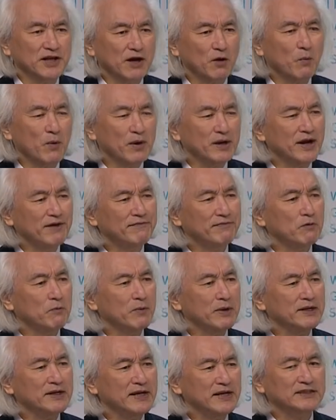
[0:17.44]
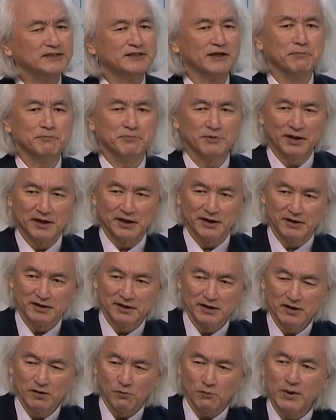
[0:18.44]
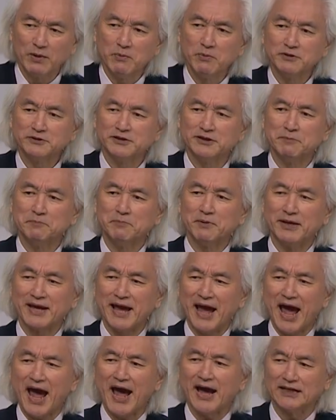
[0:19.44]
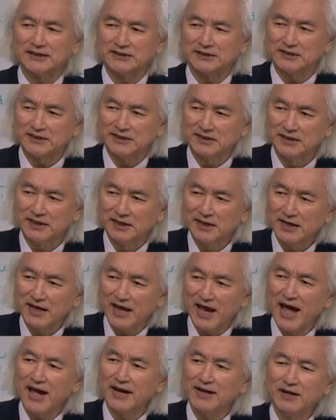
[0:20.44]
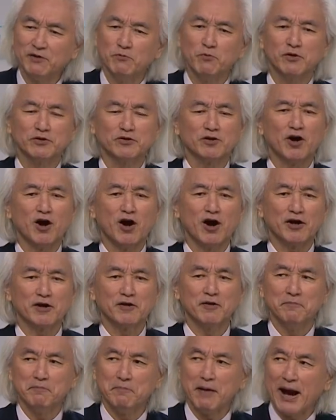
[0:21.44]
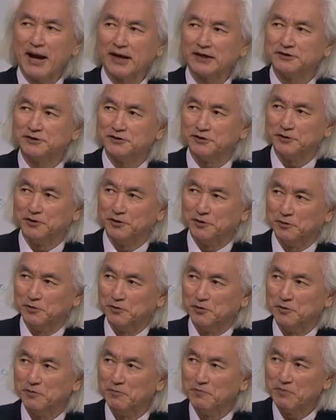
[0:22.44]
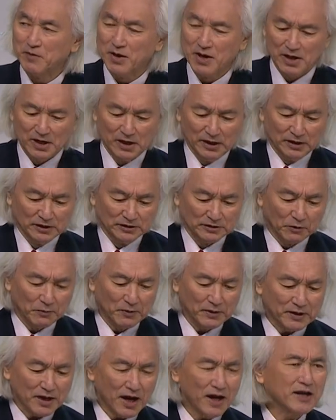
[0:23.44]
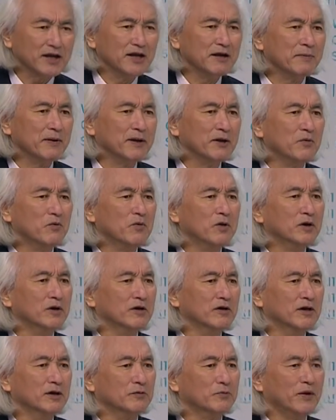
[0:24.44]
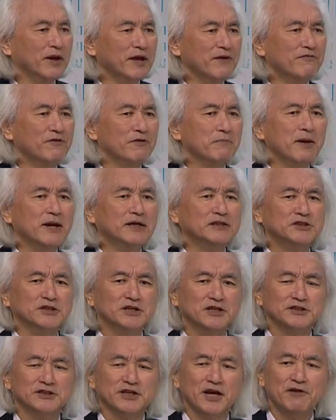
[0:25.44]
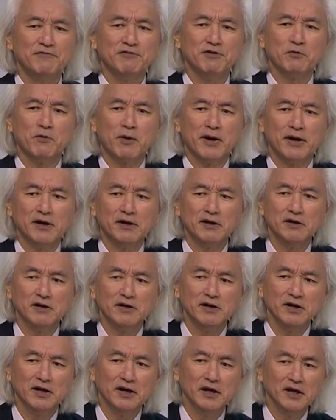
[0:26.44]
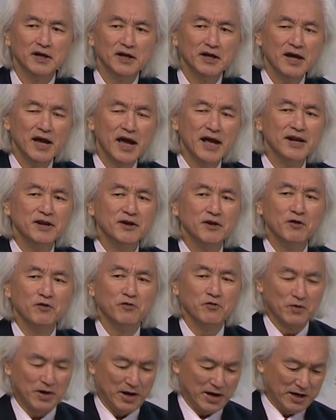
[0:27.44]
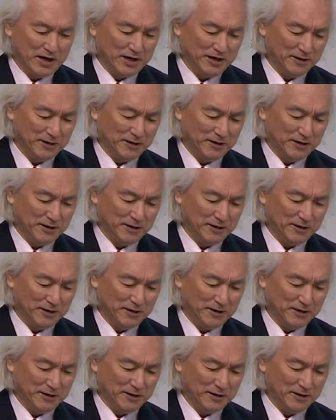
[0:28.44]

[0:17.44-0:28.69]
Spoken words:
that whenever we need something, we will simply ask and it will talk back to you. So we're talking about a world where information is everywhere and nowhere.